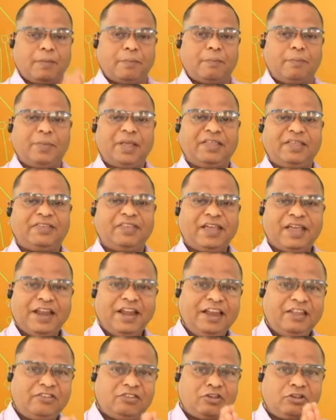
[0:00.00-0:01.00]
Basically
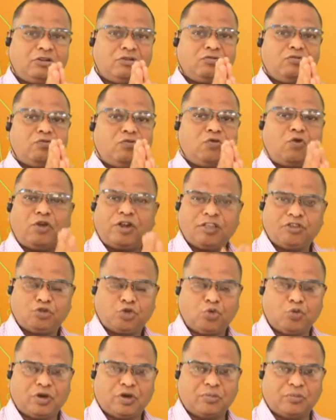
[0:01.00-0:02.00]
it is a
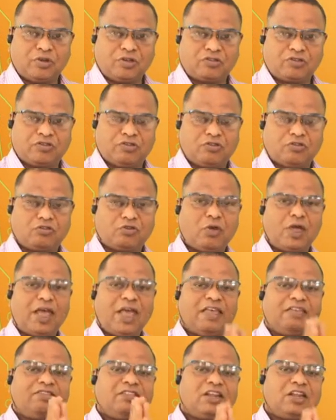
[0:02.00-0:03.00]
4:1 mux. So
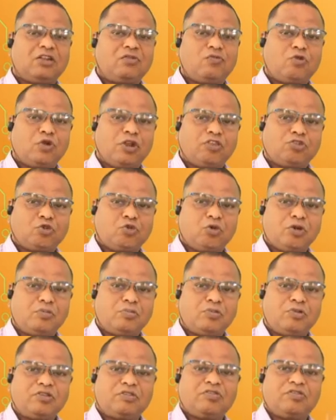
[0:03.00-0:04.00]
as there are 4:1
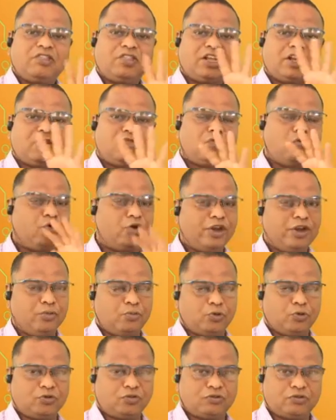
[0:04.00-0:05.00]
mux, there are 4
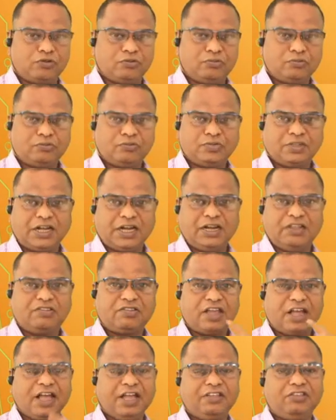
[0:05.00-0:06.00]
inputs, that is
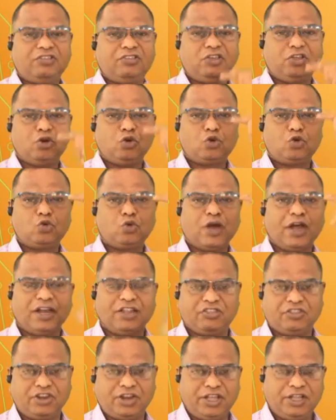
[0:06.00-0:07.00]
I0 to
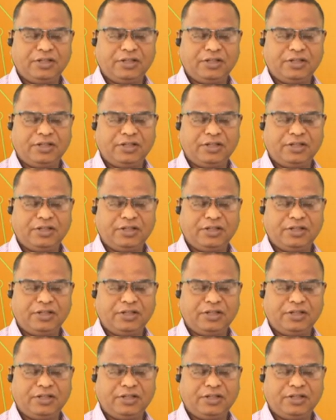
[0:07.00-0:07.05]
I3.